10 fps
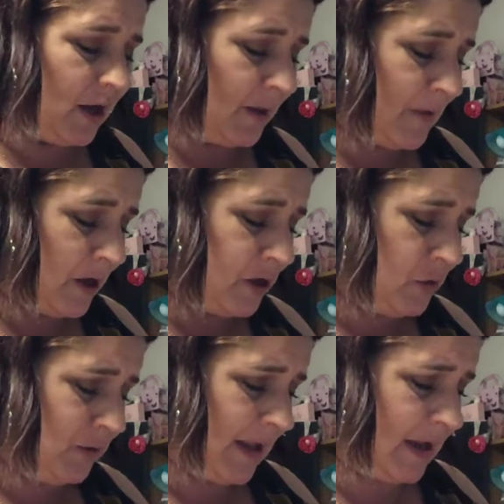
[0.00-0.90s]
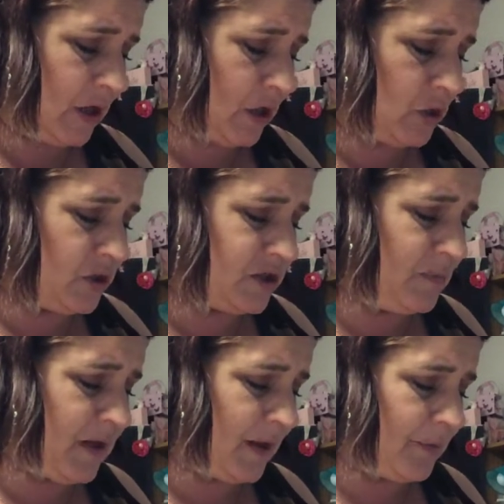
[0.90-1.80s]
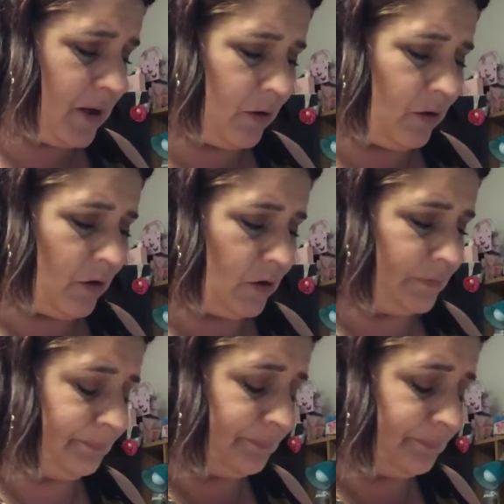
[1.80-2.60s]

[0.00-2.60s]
um, you like hooked me up here, girl.